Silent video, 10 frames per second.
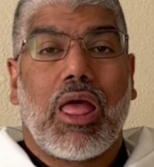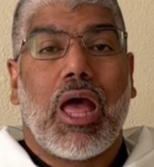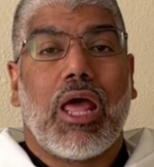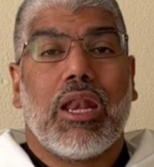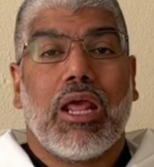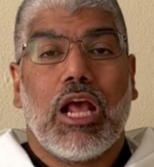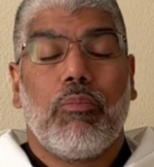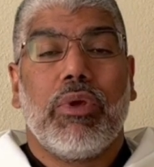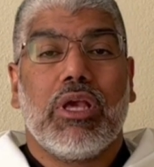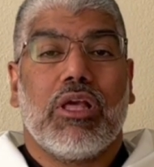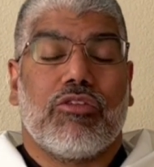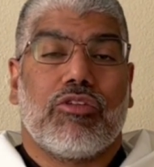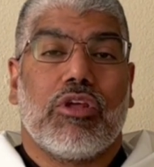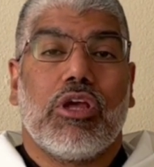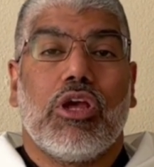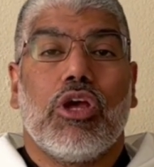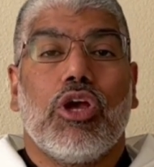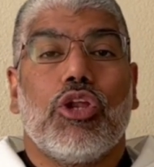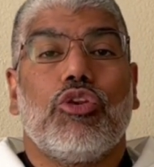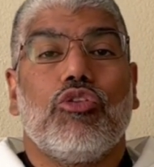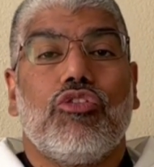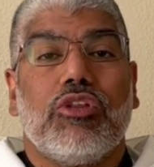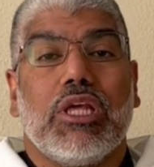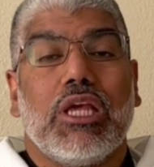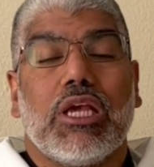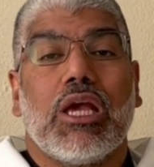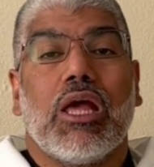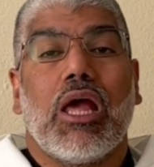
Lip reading: and helping us to seek